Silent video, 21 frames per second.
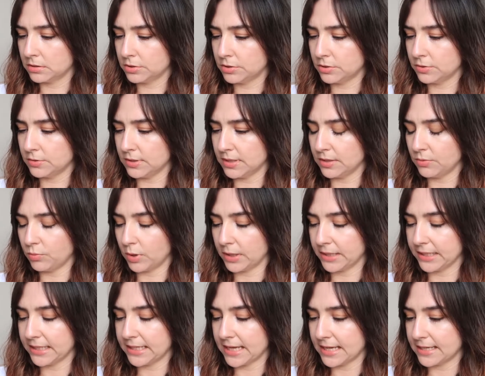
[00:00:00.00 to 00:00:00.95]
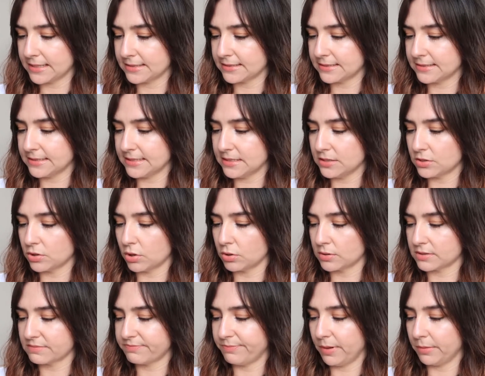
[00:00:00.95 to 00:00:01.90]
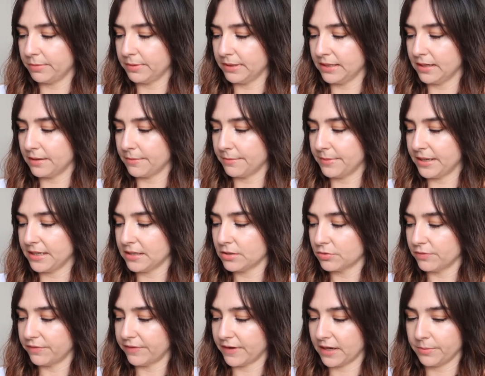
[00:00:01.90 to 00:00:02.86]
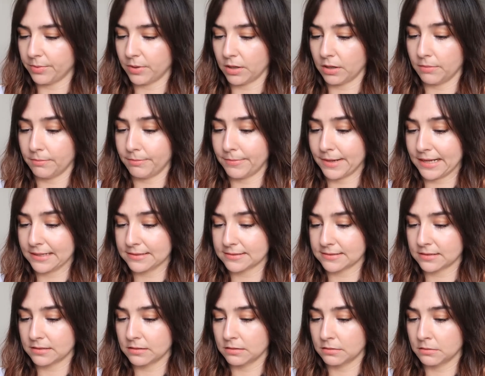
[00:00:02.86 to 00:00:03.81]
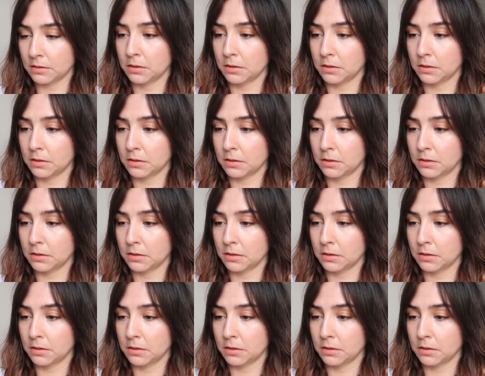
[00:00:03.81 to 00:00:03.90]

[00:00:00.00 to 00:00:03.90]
2-in-1 kit, detox bubbling microfiber mask.